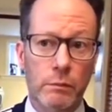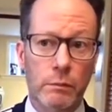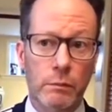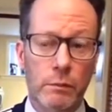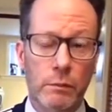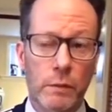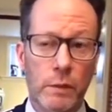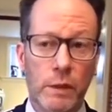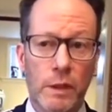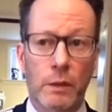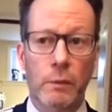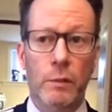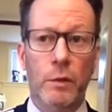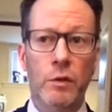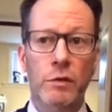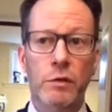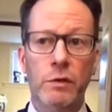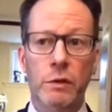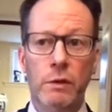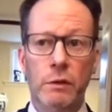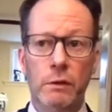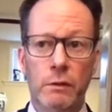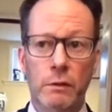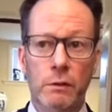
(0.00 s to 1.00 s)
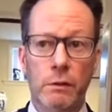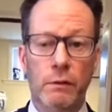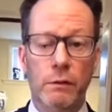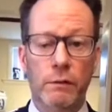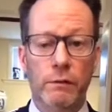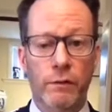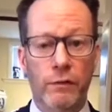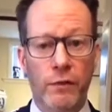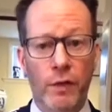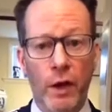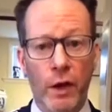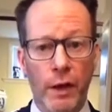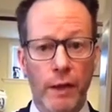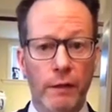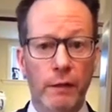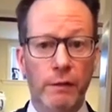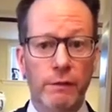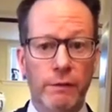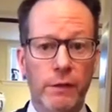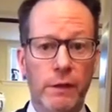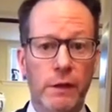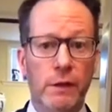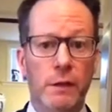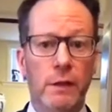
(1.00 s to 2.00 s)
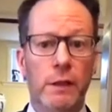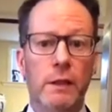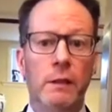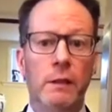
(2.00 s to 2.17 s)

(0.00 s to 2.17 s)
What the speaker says: the emotion, the thought, the feeling.